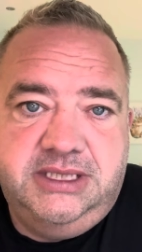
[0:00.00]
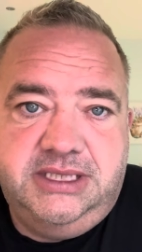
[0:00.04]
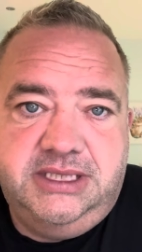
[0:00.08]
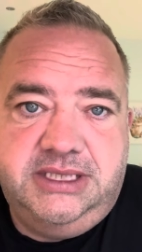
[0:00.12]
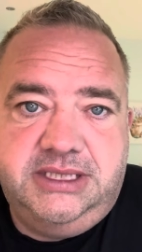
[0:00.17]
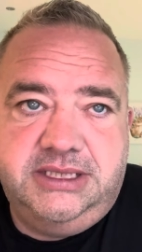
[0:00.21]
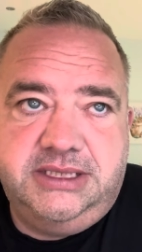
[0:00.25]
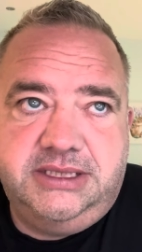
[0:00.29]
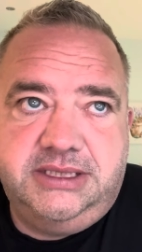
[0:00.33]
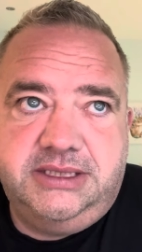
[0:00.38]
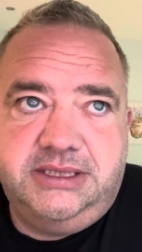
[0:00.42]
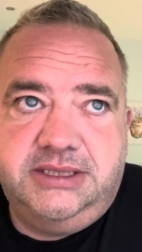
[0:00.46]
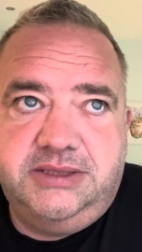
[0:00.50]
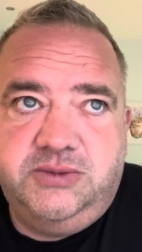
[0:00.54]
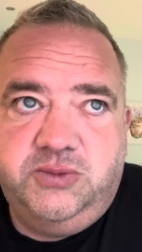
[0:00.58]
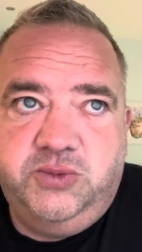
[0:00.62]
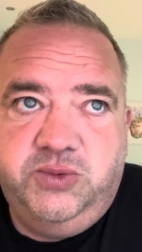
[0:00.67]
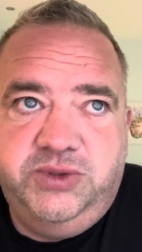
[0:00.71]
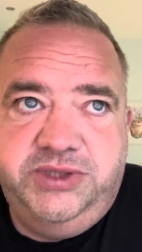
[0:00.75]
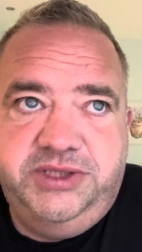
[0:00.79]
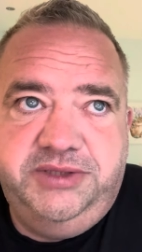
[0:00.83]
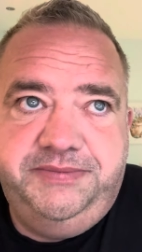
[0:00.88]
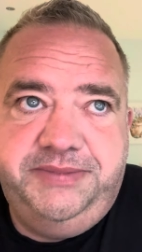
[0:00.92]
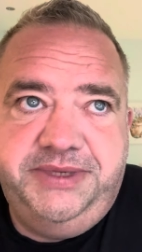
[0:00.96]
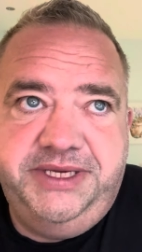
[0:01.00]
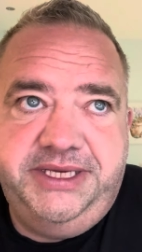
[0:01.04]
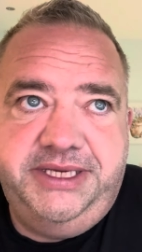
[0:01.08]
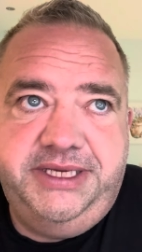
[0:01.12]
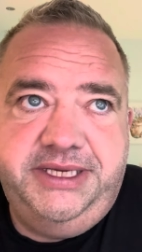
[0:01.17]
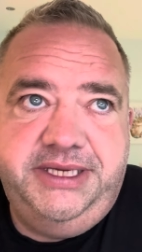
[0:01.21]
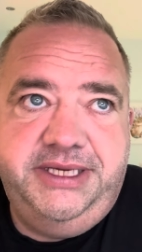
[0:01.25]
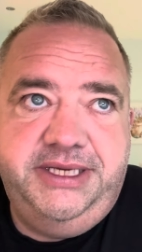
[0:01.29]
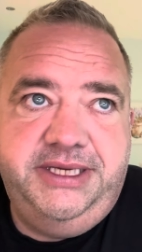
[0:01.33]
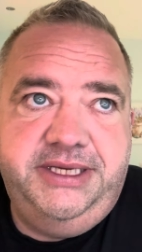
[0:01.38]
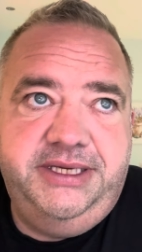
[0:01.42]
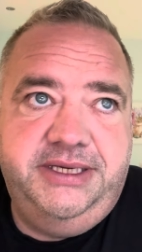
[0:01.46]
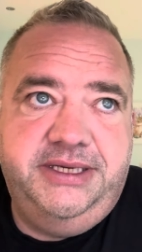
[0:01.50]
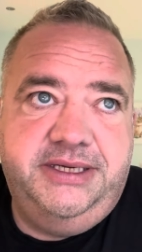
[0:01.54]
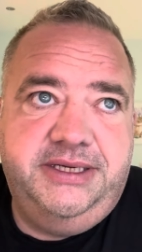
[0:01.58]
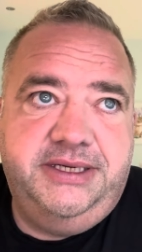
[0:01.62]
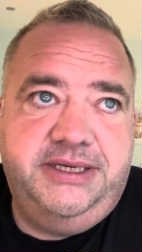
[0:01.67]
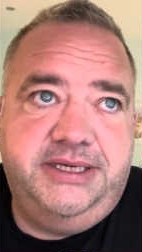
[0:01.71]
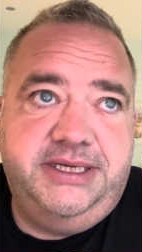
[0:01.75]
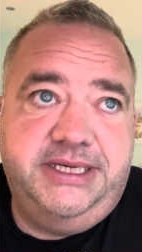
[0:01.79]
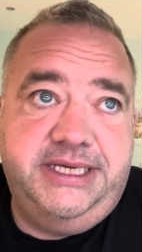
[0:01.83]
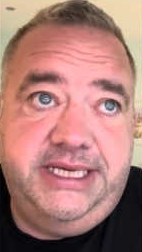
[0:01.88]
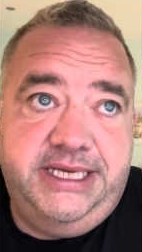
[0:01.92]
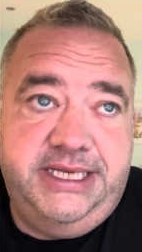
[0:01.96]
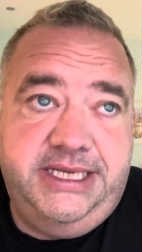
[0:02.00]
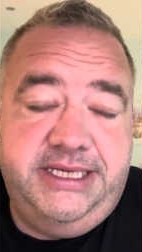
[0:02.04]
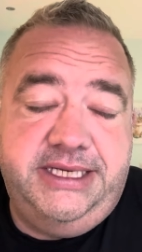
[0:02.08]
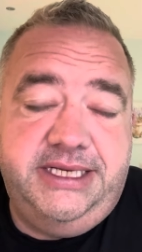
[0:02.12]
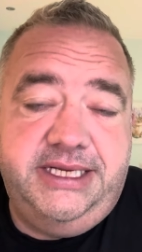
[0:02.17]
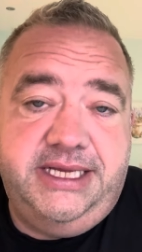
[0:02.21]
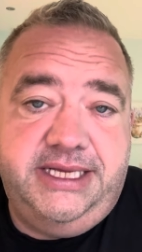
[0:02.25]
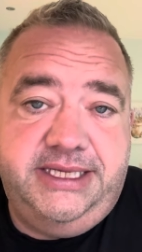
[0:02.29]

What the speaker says: will be in